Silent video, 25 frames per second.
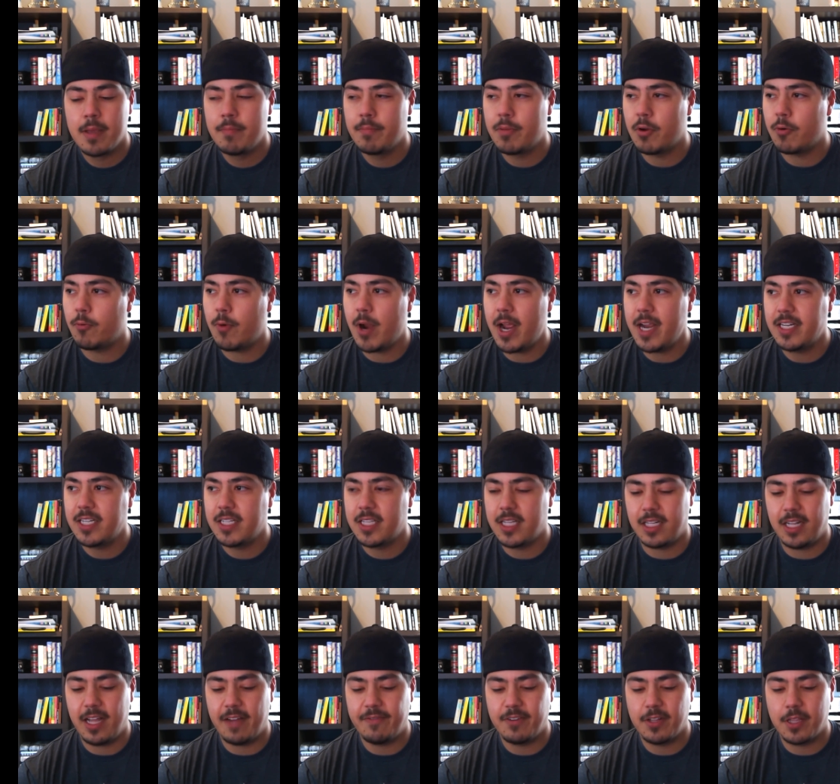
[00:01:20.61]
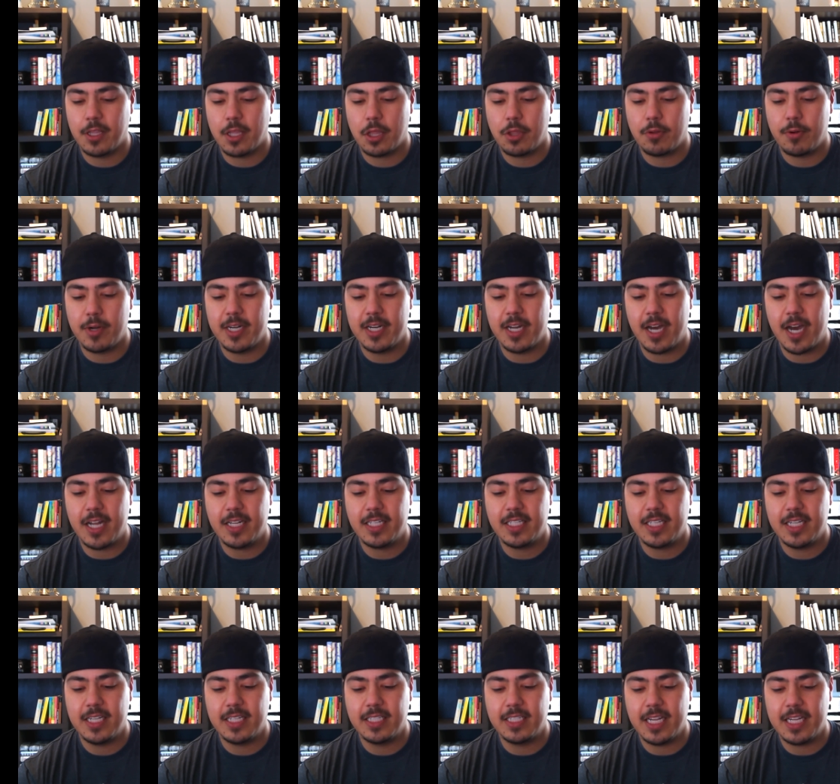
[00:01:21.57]
but right to the left of the three
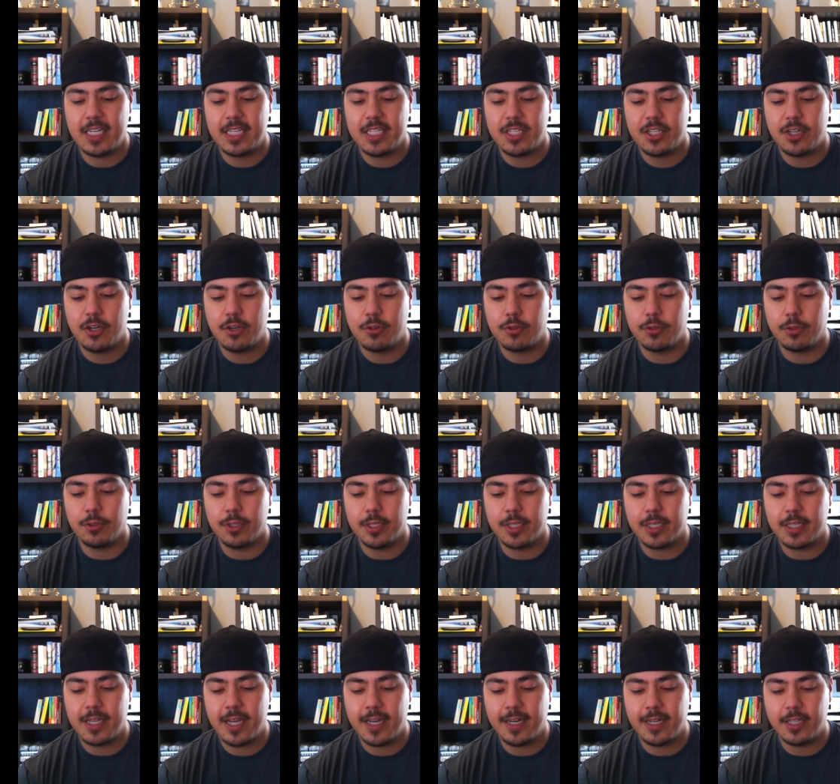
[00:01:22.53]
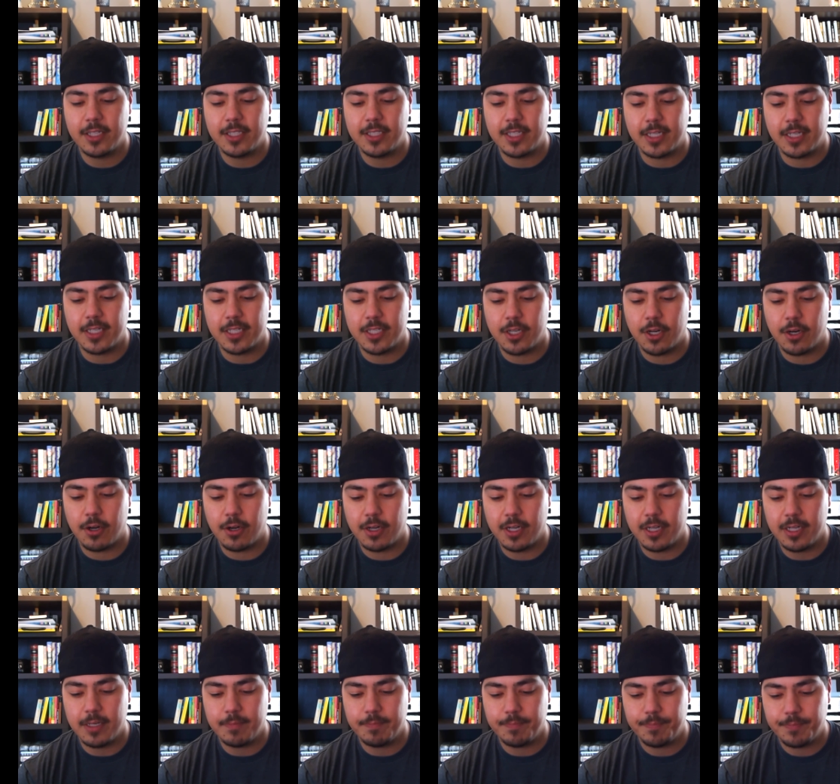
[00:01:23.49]
dots is a circle that kind of looks like a
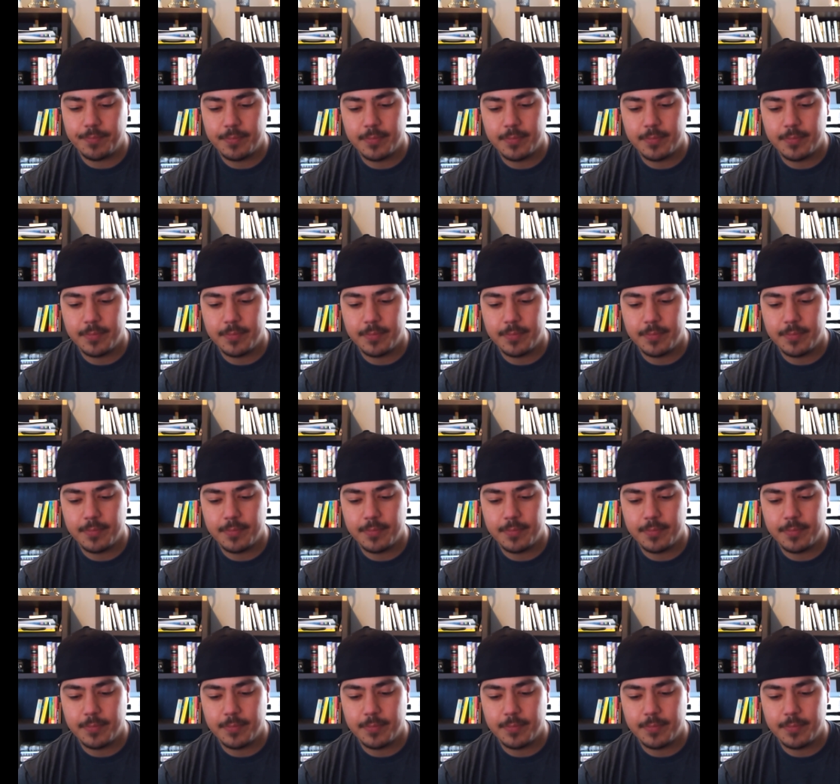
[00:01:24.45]
target.